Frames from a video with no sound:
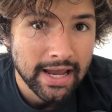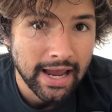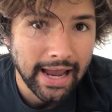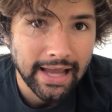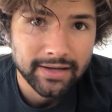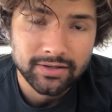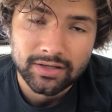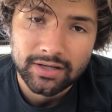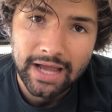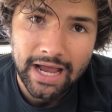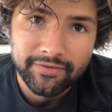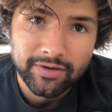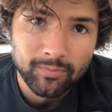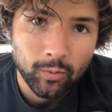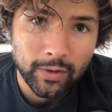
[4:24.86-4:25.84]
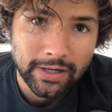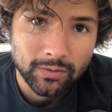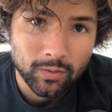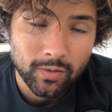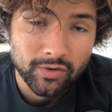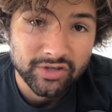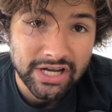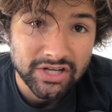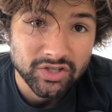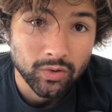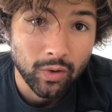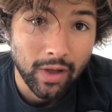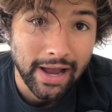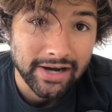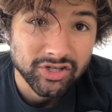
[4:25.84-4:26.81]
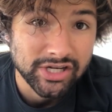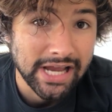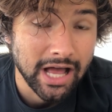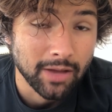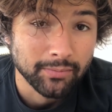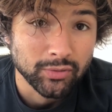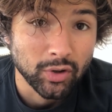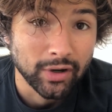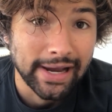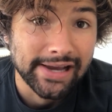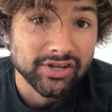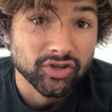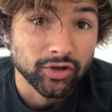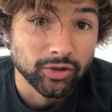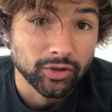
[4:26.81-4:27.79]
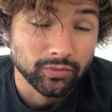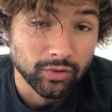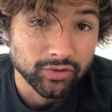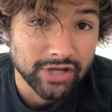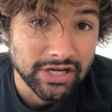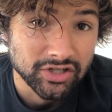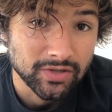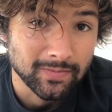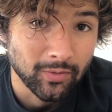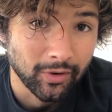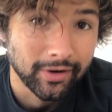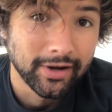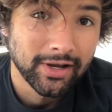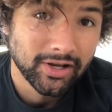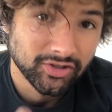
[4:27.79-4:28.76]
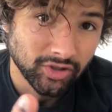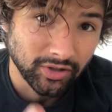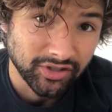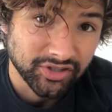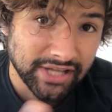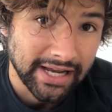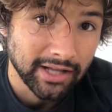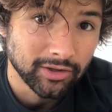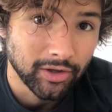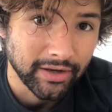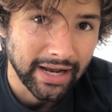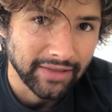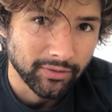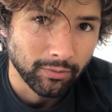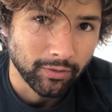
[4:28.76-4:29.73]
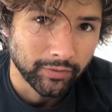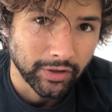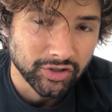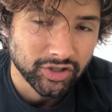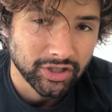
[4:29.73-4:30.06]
And having more inward rotation will actually help your external rotation more. So let's take a look at the reverse